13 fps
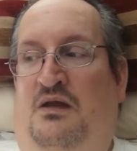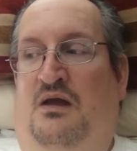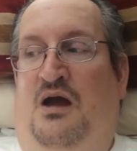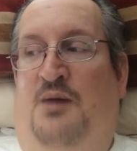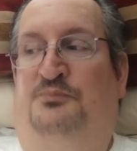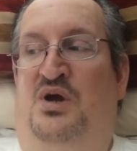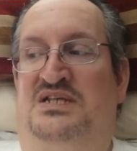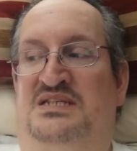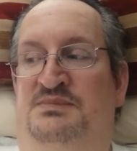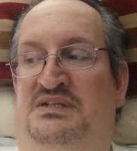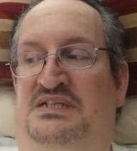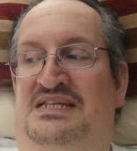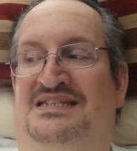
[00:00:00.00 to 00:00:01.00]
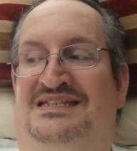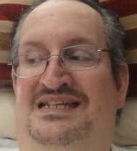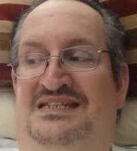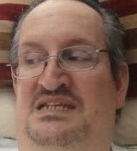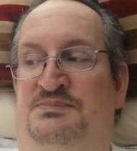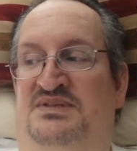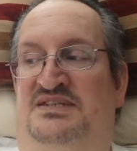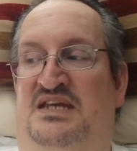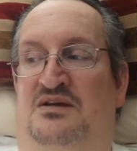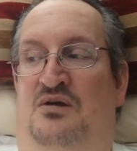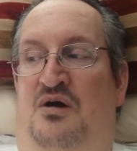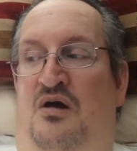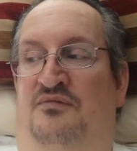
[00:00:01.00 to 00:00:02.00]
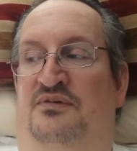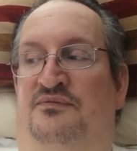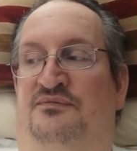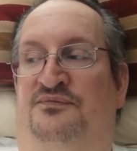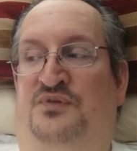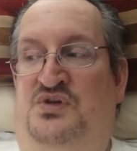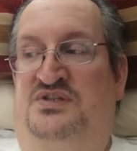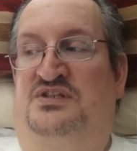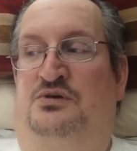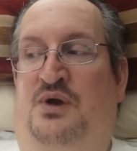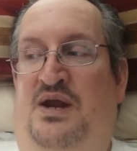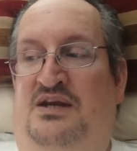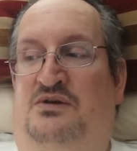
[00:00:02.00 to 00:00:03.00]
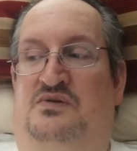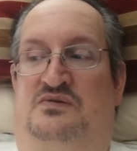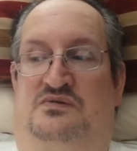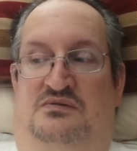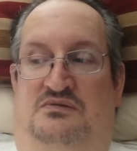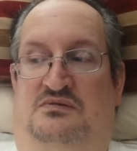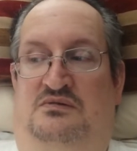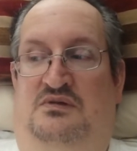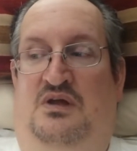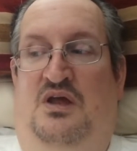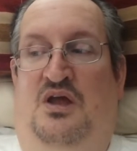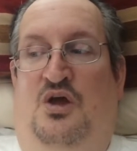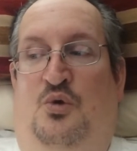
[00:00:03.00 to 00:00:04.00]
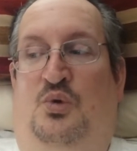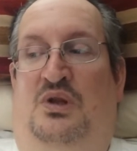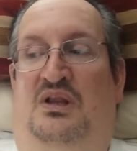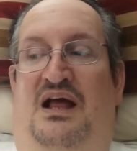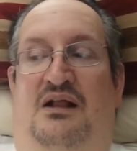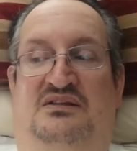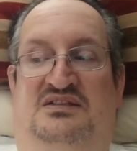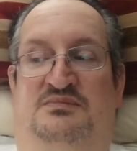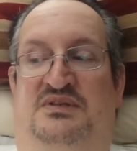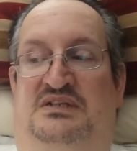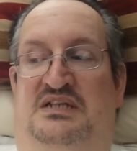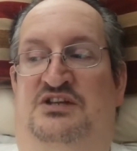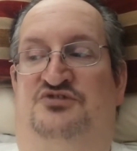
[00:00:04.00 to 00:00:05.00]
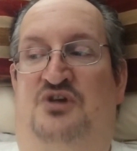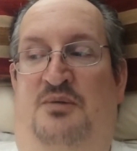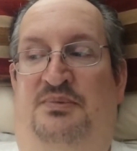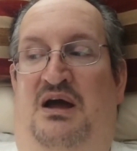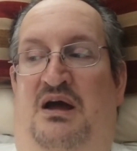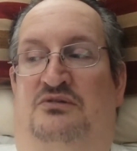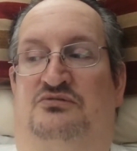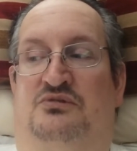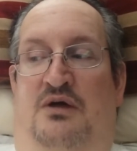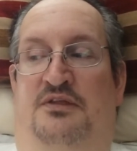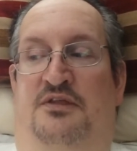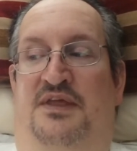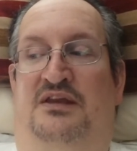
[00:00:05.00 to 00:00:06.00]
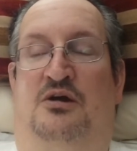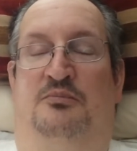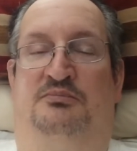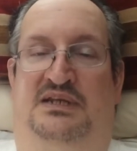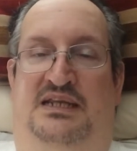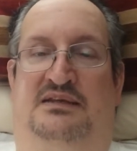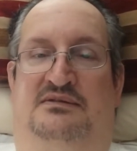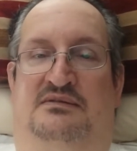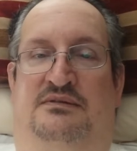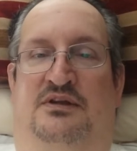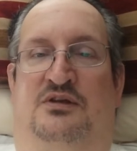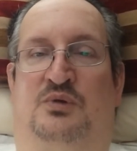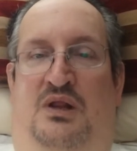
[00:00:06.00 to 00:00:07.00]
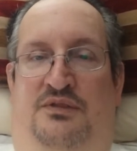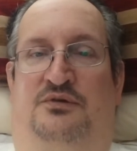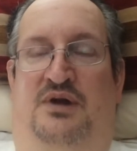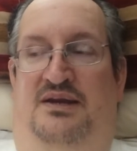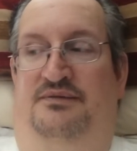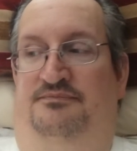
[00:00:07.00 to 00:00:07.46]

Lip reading: Approximately 60% of first graders will ultimately drop out rather than complete the 12th grade.